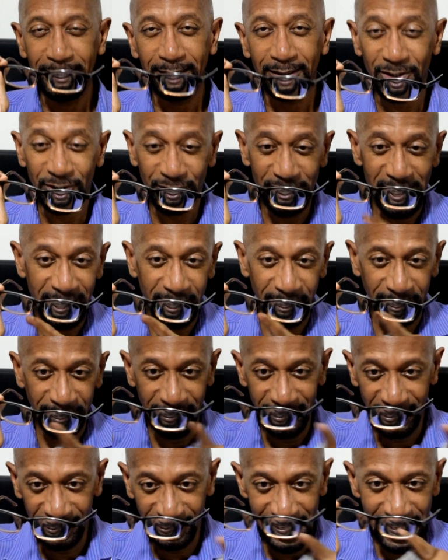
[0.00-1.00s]
You're saying it in
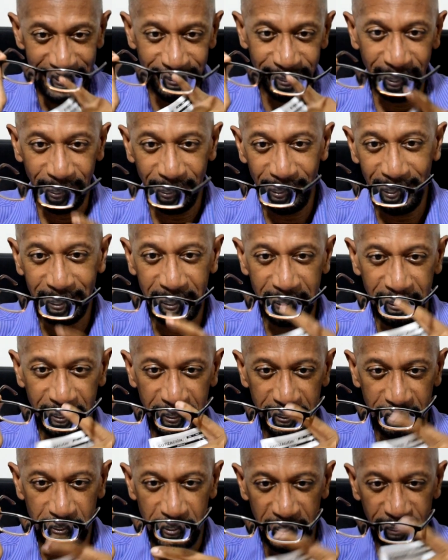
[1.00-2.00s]
the line there.
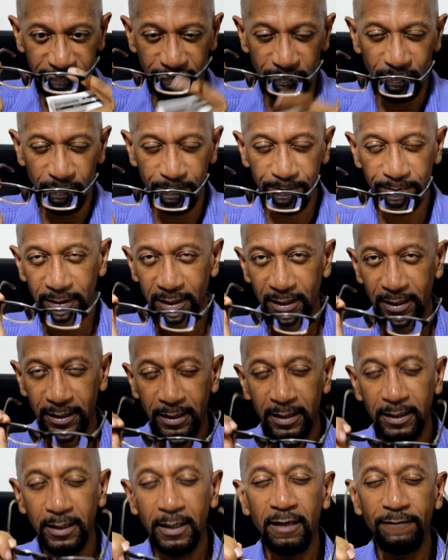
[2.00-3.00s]

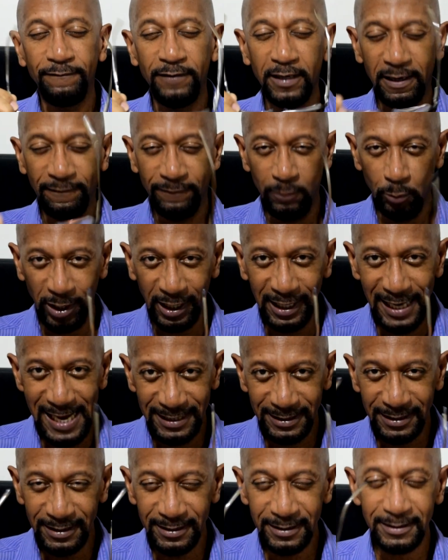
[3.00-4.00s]
If you wear
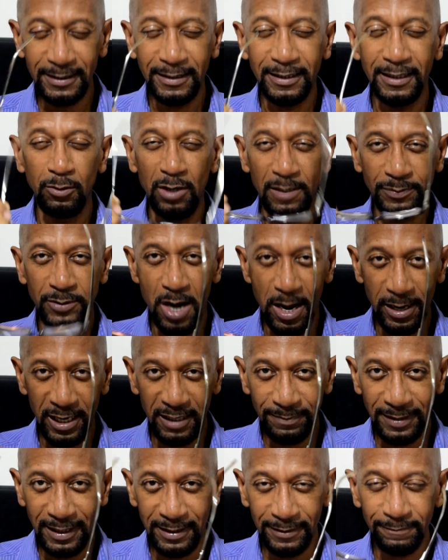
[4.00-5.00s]
glasses, you know what I'm talking
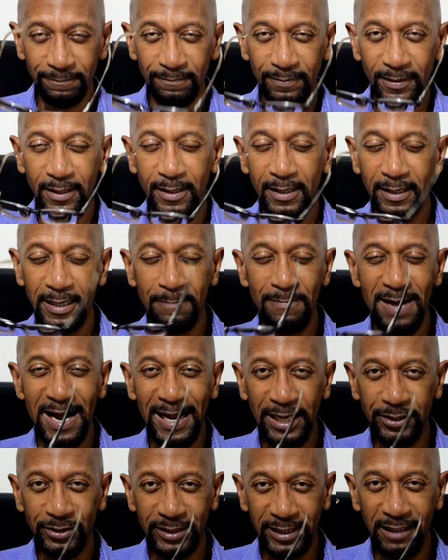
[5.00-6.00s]
about. At my
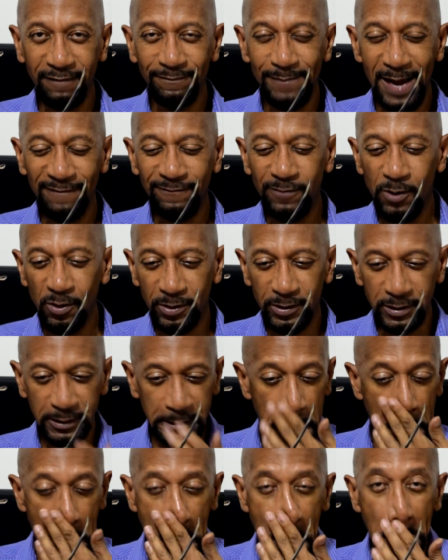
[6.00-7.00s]
age, I need bifocals
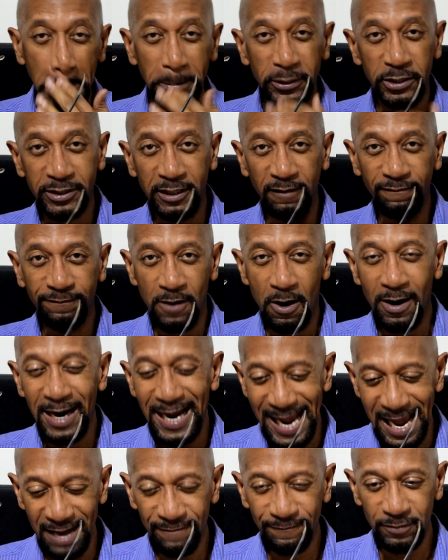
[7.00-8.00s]
to see far
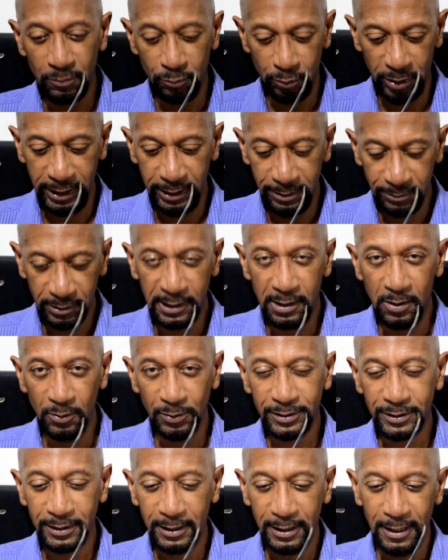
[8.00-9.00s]
and to read
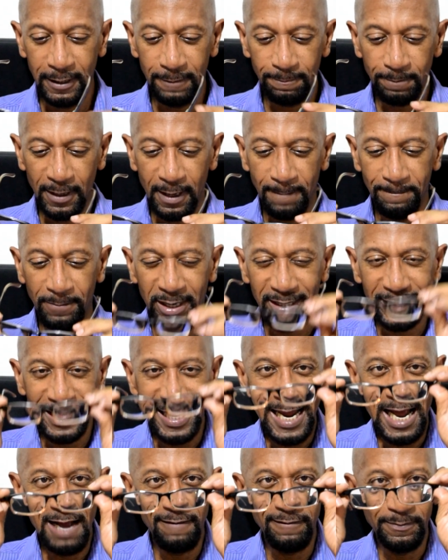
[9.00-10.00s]
close. But they
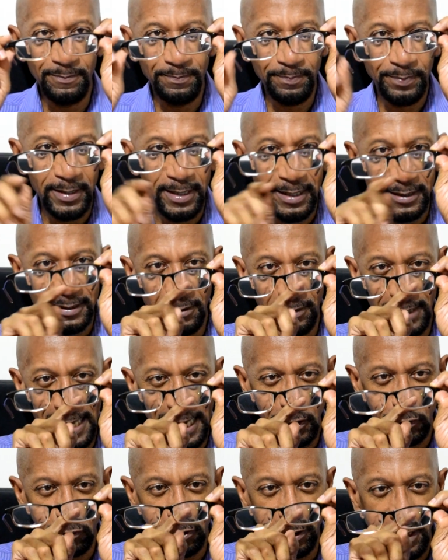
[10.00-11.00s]
have them. It's a little
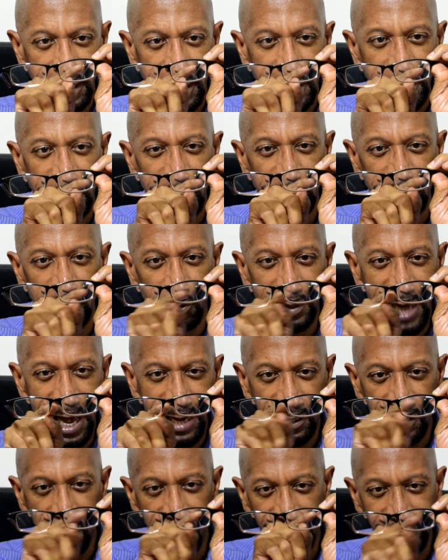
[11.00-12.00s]
extra. There's no line
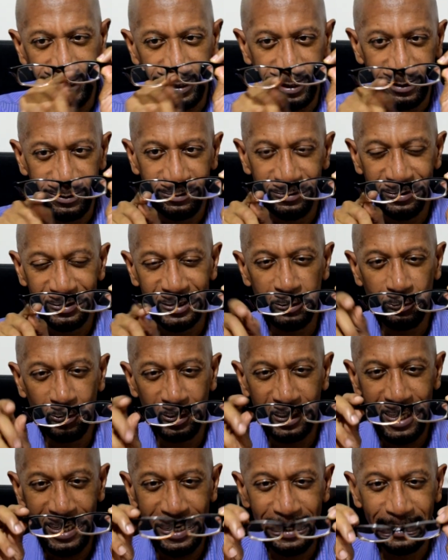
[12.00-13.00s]
at all in it. Zero
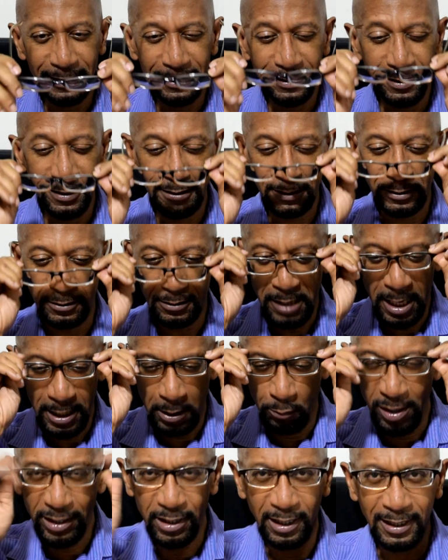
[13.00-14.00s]
line. It's like a
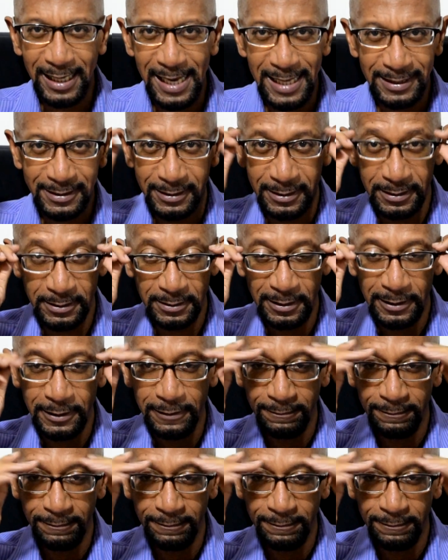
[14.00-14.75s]
regular glasses.